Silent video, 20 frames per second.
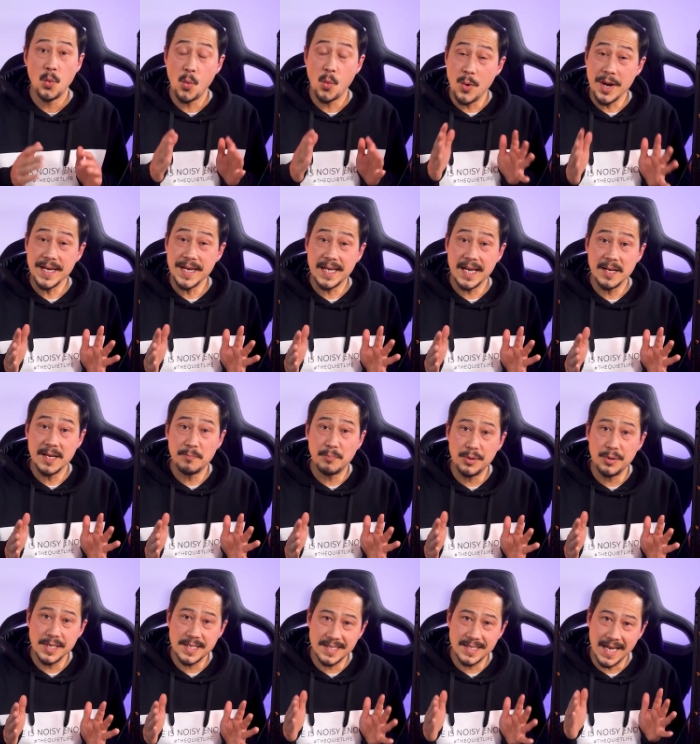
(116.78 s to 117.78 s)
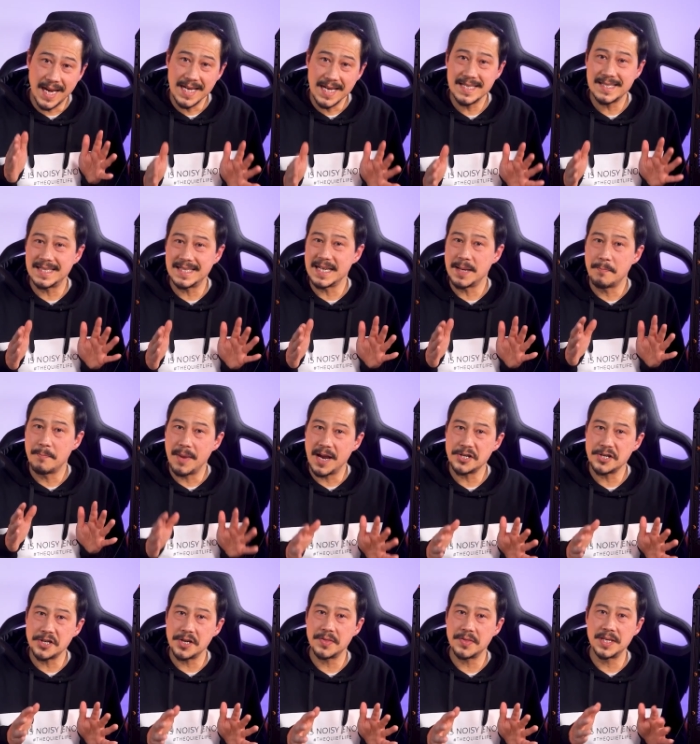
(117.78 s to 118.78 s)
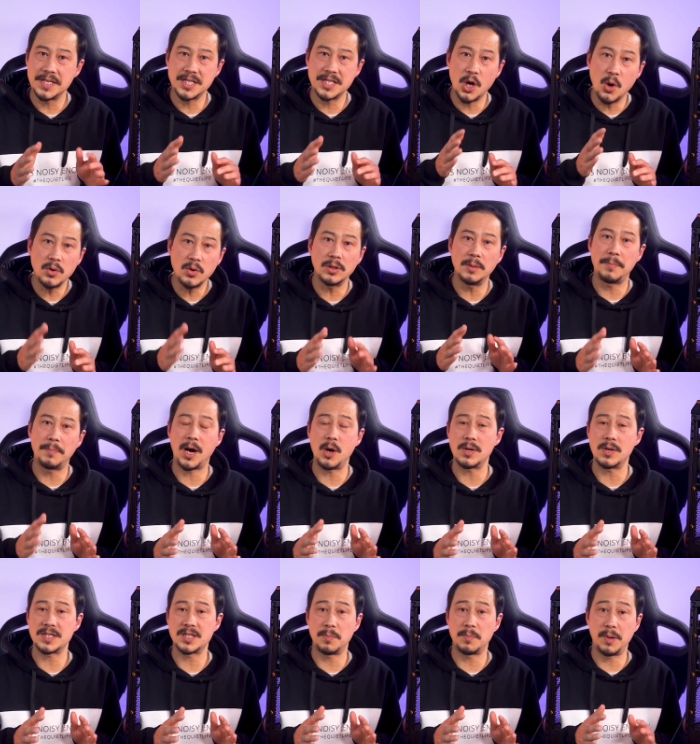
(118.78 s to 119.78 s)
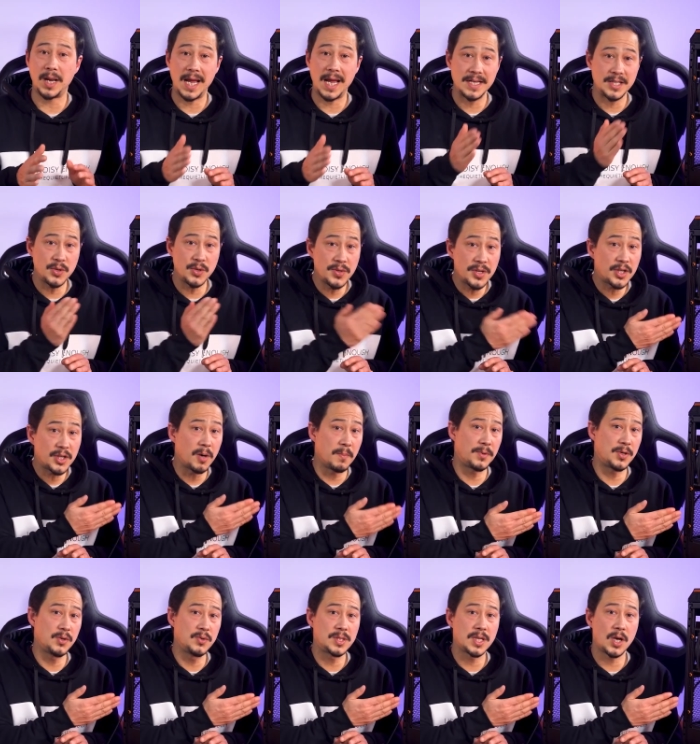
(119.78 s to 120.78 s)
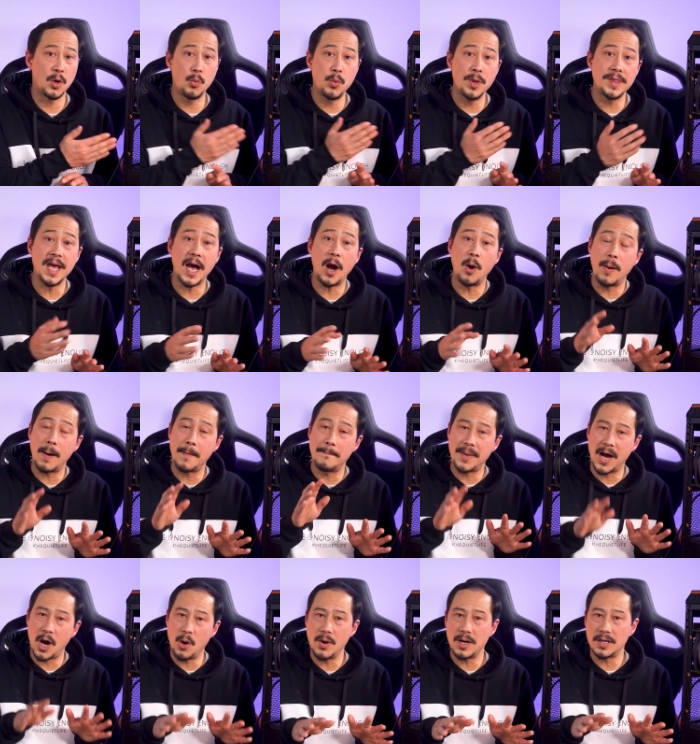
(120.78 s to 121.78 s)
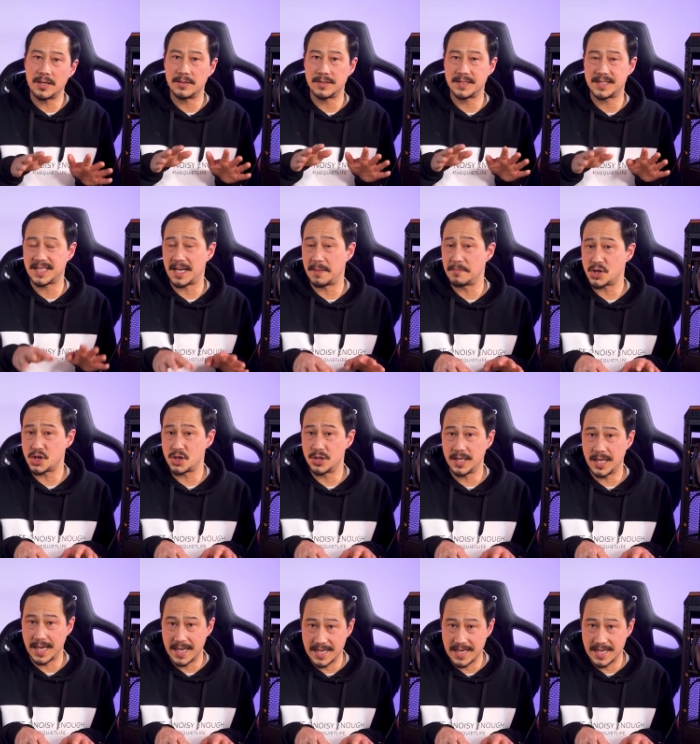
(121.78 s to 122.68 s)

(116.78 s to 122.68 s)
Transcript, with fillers: We can precisely measure the total power supply to the computer with our power consumption